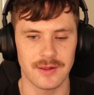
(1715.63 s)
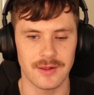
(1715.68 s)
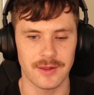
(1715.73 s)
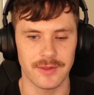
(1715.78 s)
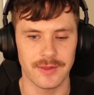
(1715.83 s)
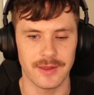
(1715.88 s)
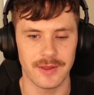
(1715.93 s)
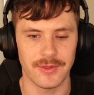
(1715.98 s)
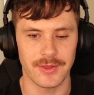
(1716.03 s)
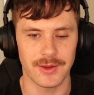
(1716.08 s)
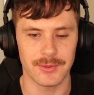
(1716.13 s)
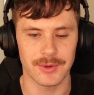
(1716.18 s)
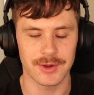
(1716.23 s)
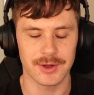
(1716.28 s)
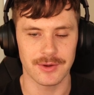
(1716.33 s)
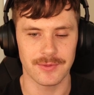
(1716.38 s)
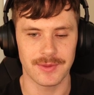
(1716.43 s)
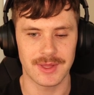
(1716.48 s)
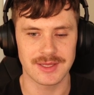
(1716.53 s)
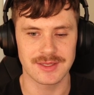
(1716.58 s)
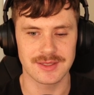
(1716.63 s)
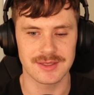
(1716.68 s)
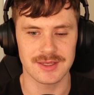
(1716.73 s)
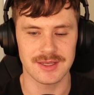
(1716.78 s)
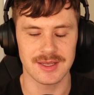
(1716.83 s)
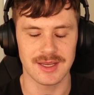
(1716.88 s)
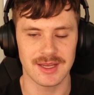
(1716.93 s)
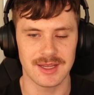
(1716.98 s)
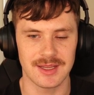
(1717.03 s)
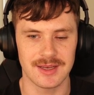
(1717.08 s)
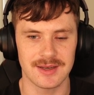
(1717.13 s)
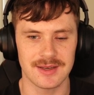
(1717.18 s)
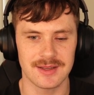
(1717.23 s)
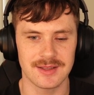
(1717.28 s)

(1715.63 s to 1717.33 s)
And there we go. That's the end.